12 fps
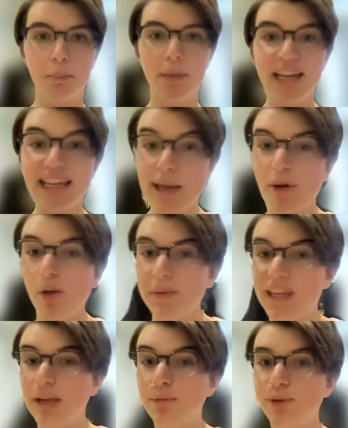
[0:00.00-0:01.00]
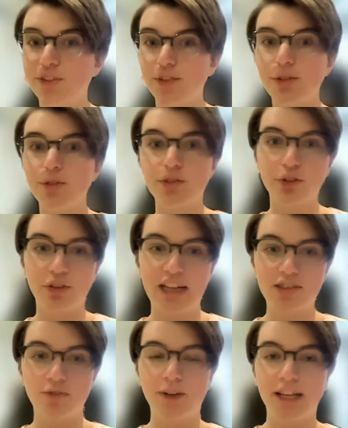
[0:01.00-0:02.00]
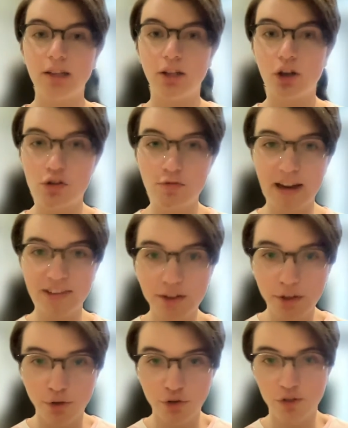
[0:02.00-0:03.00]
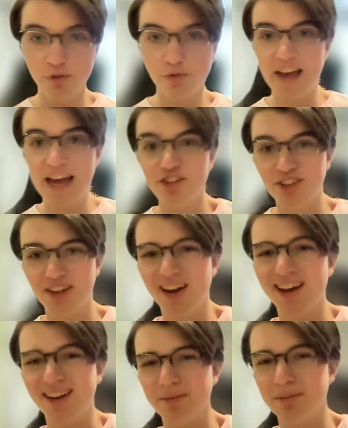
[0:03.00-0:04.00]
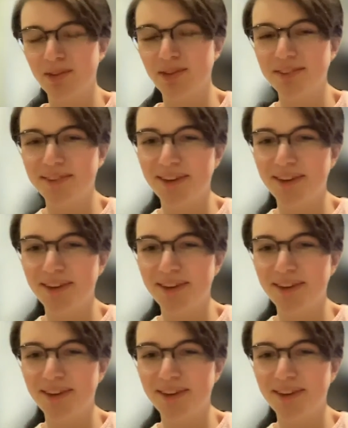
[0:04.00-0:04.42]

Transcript: My MLP was used to classify low-resolution fashion items.